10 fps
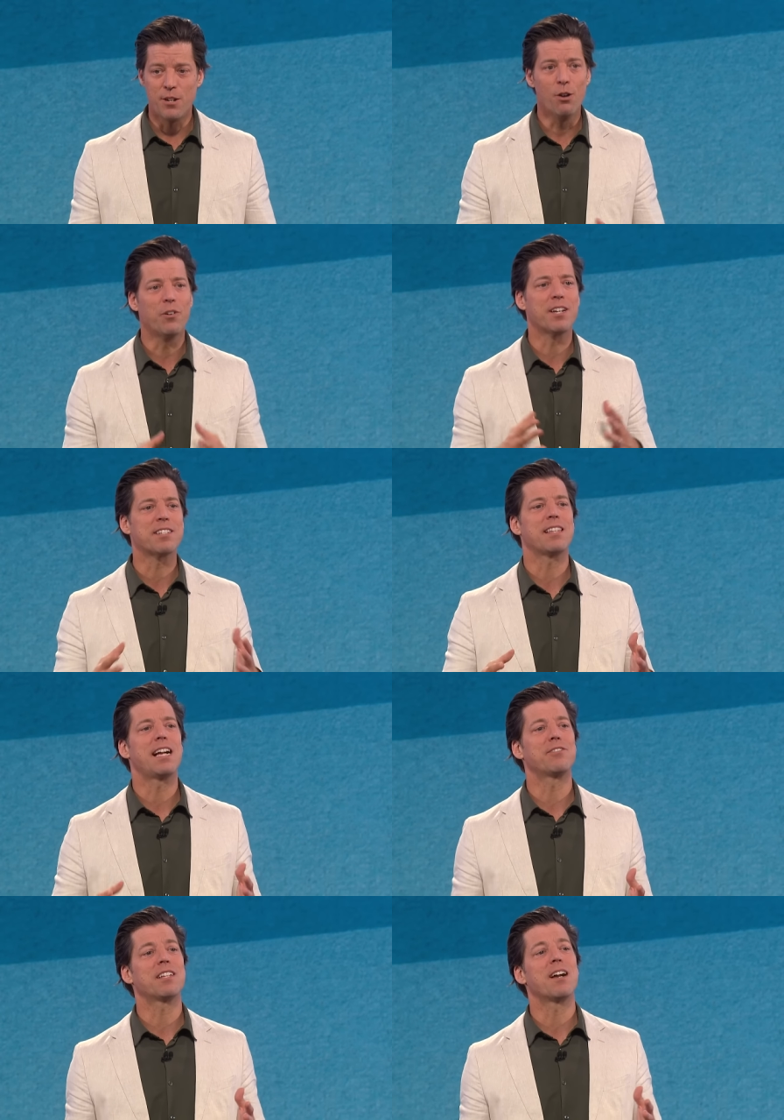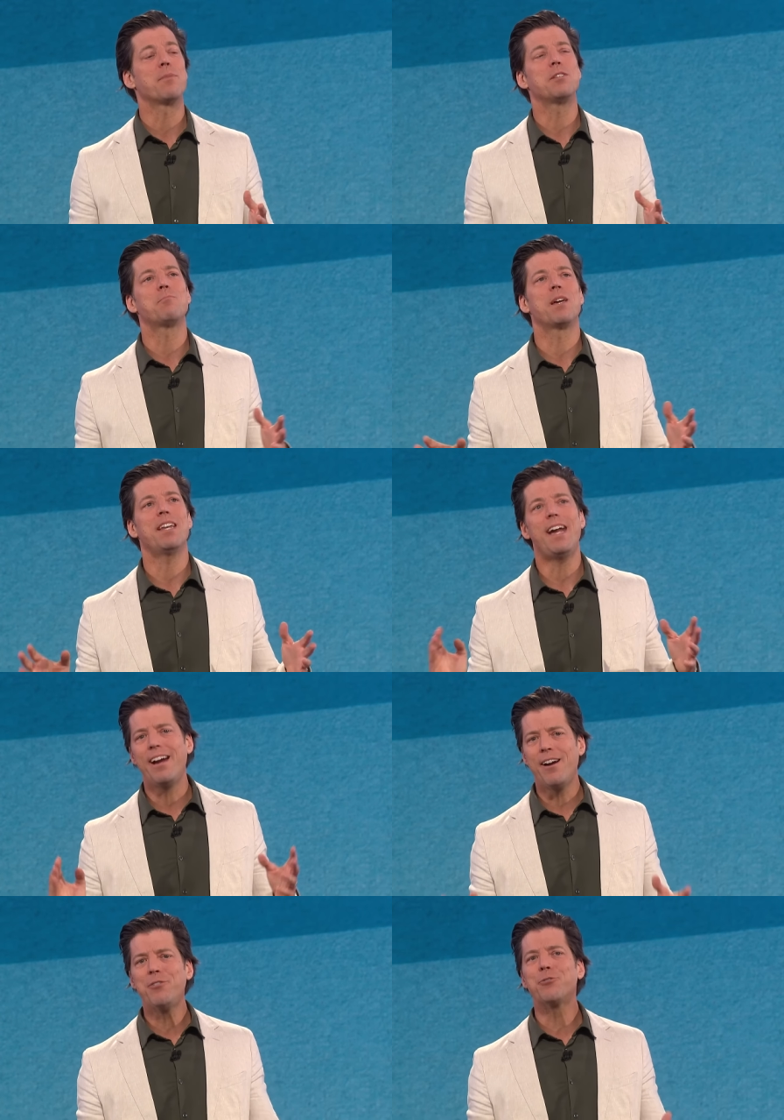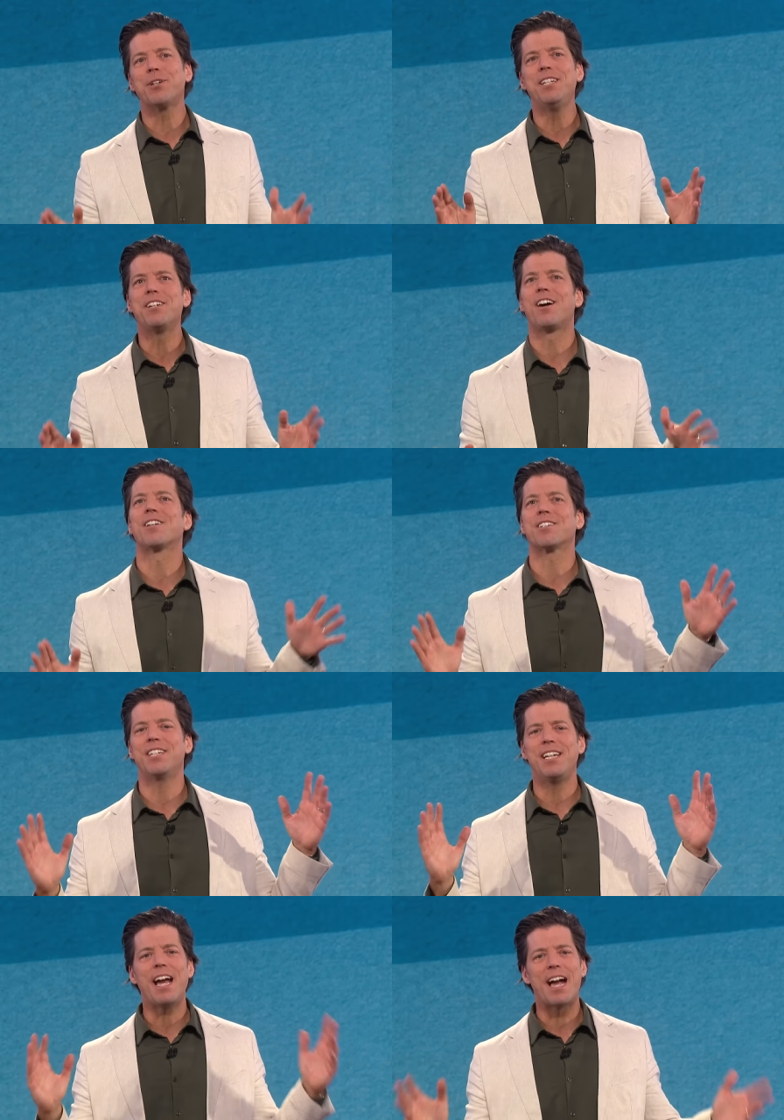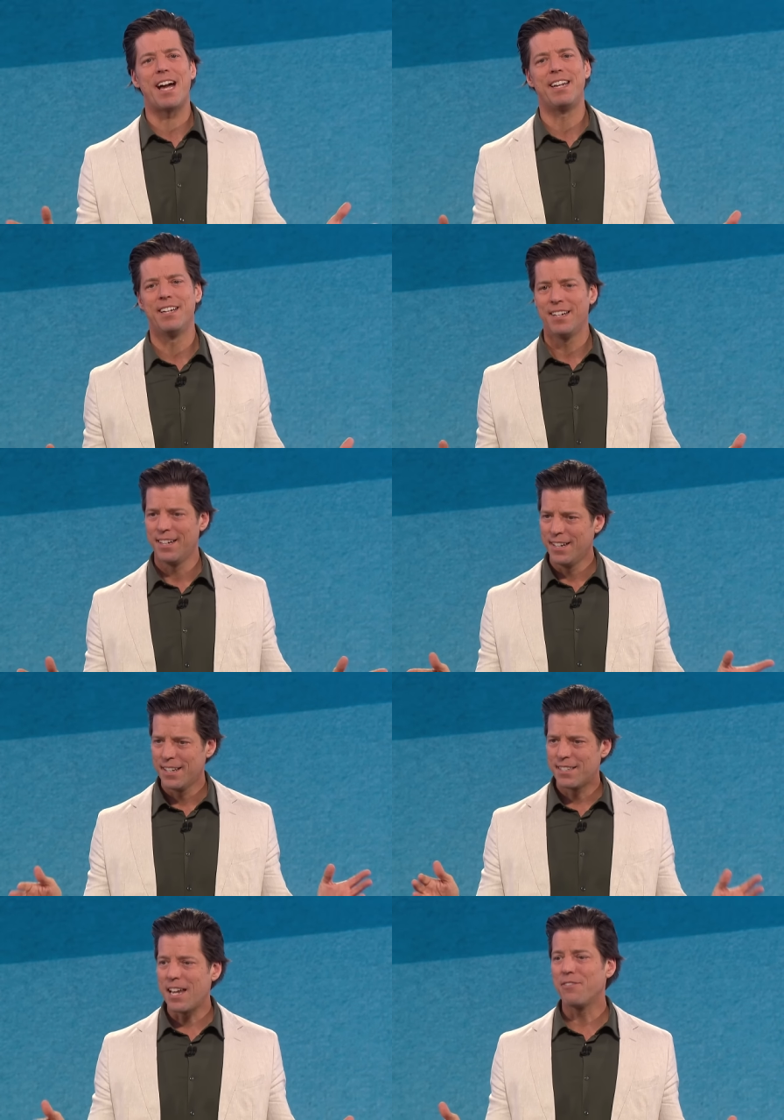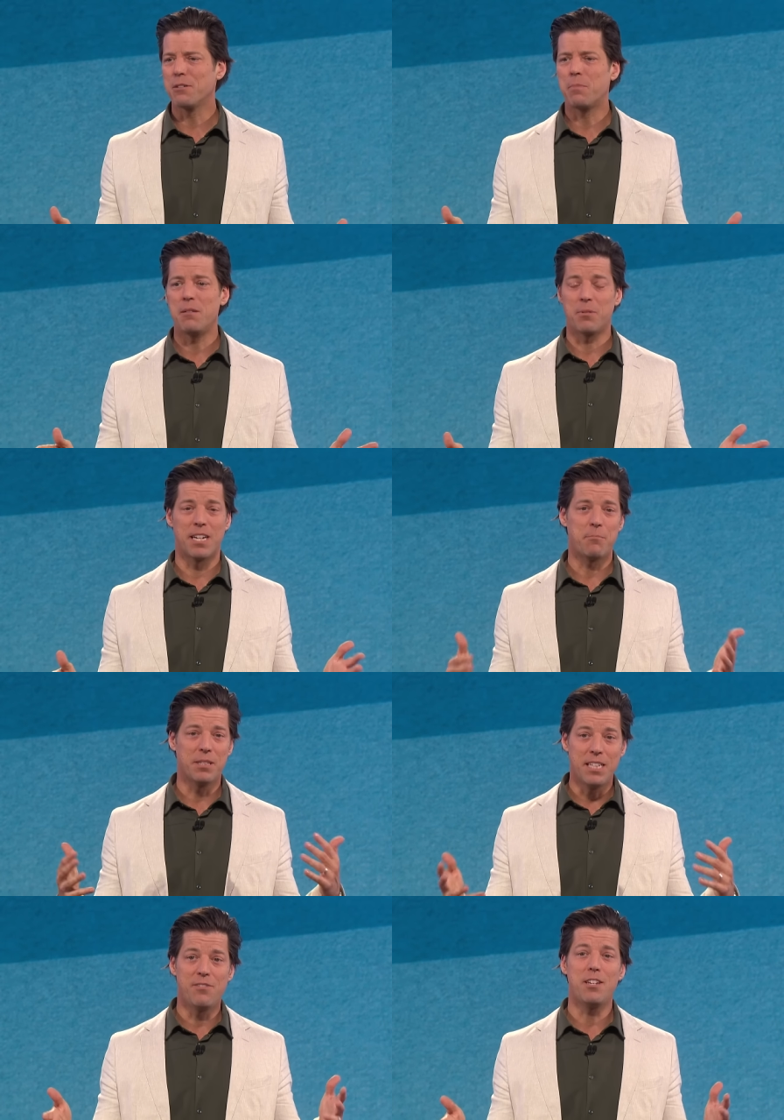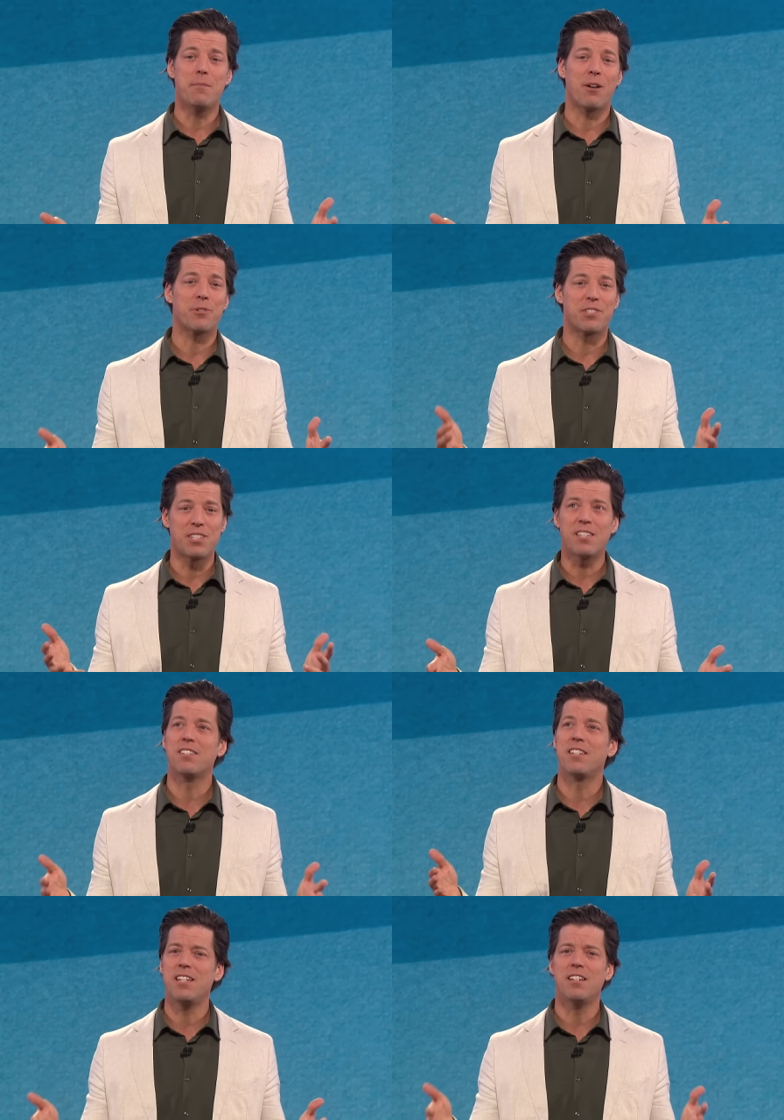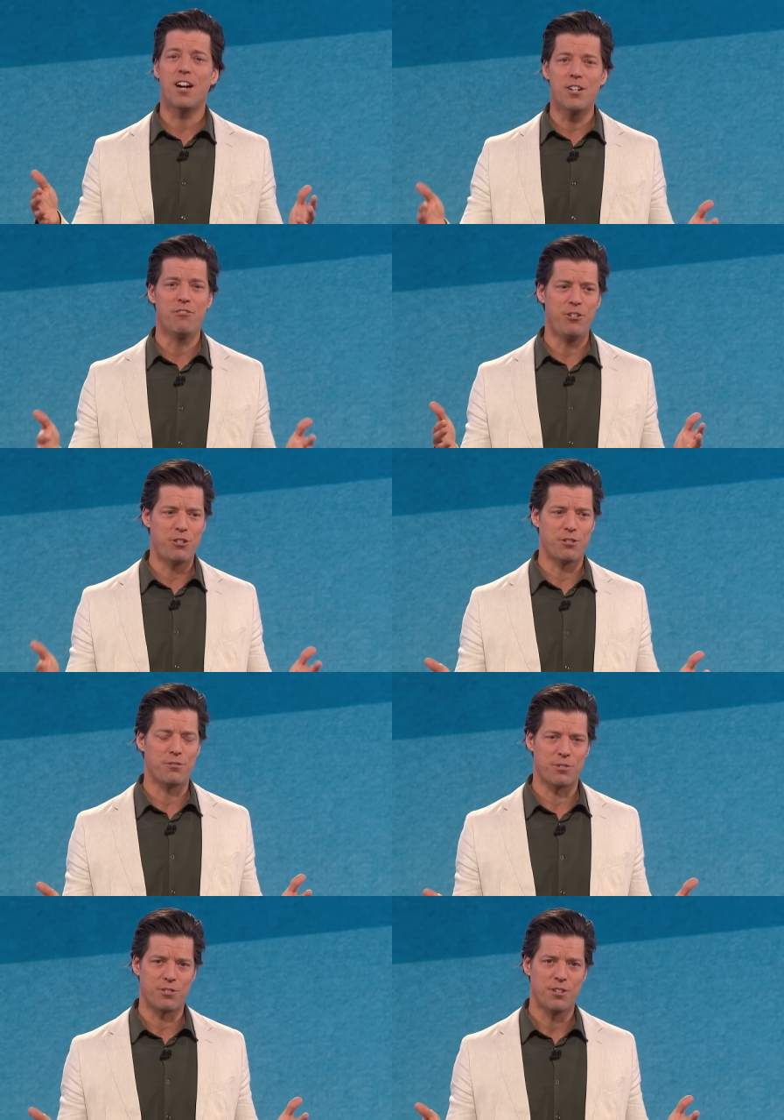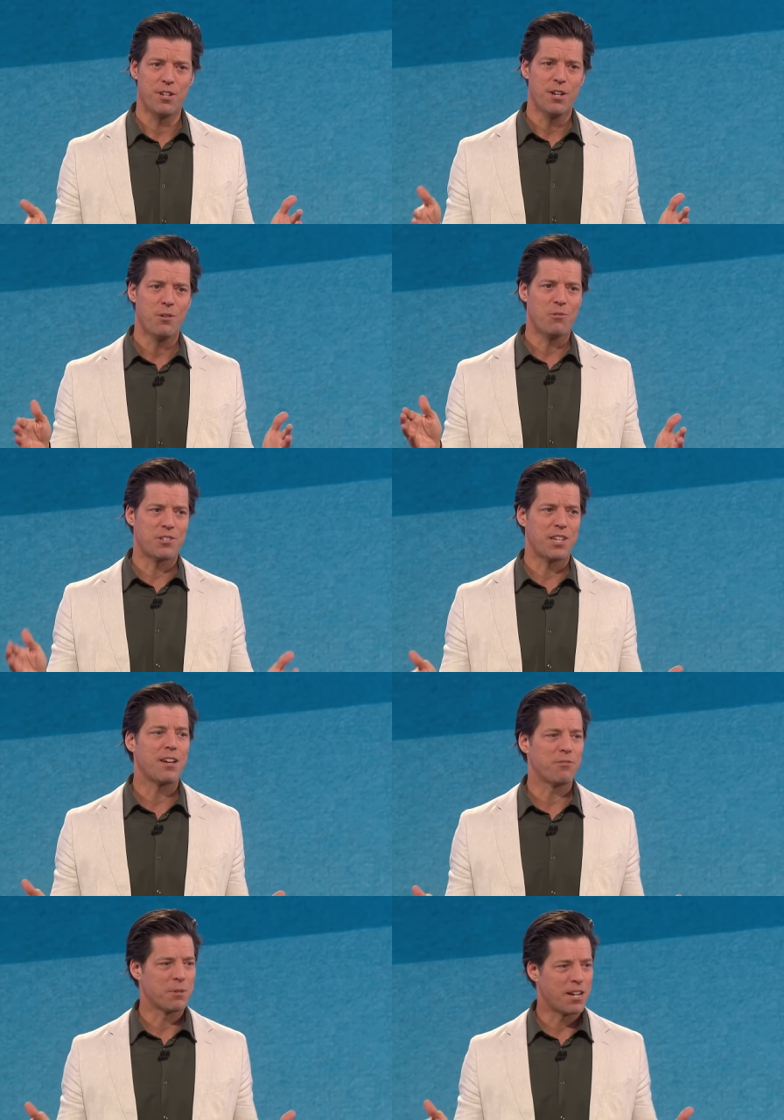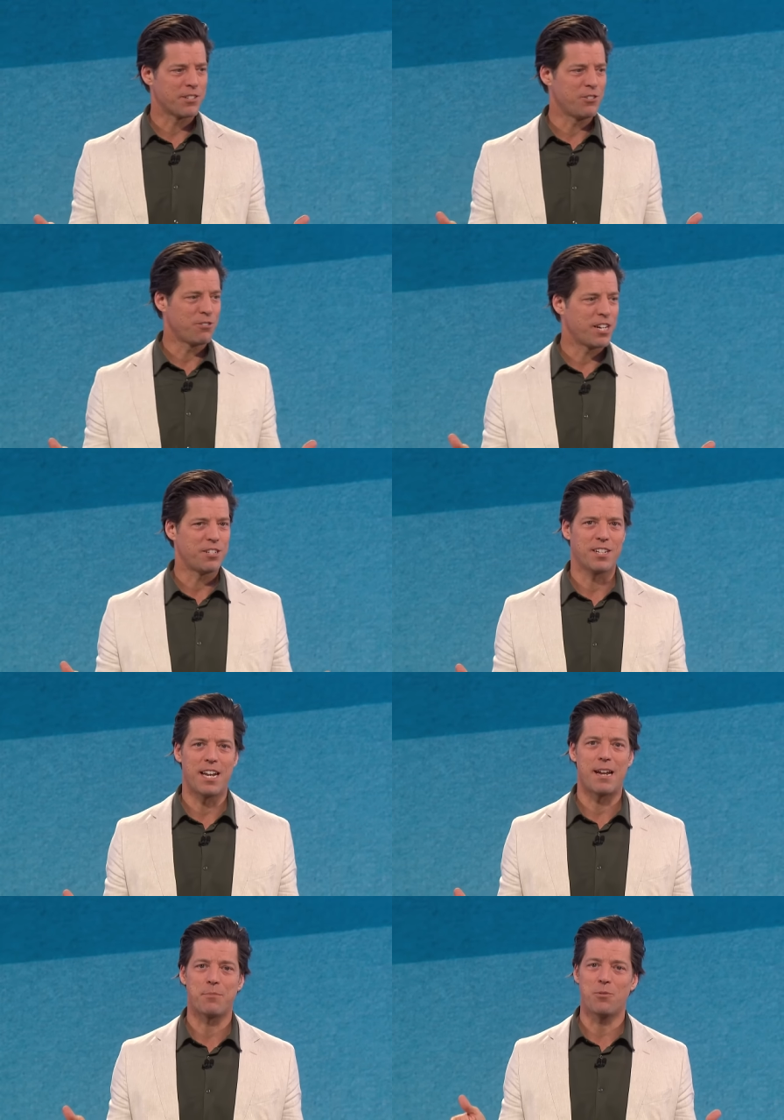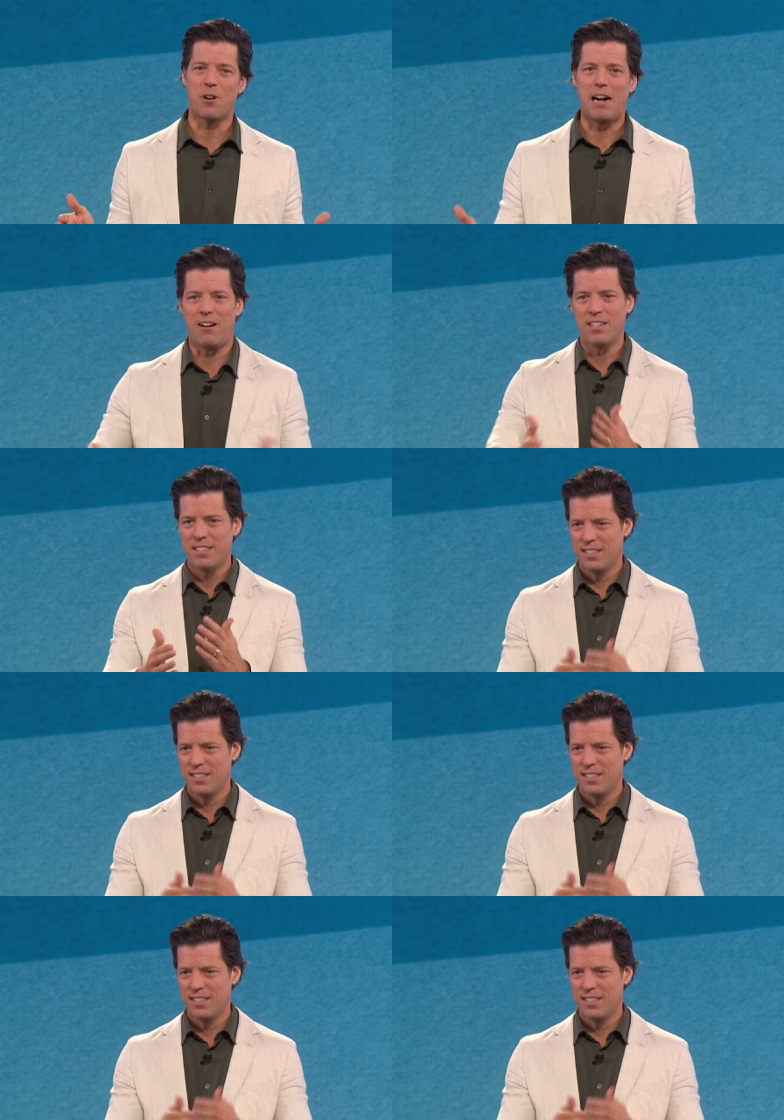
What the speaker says: And over his lifetime, he spent every dollar he had saving people. And I believe the amount was 1,600 Jews were saved from concentration camps. Wow.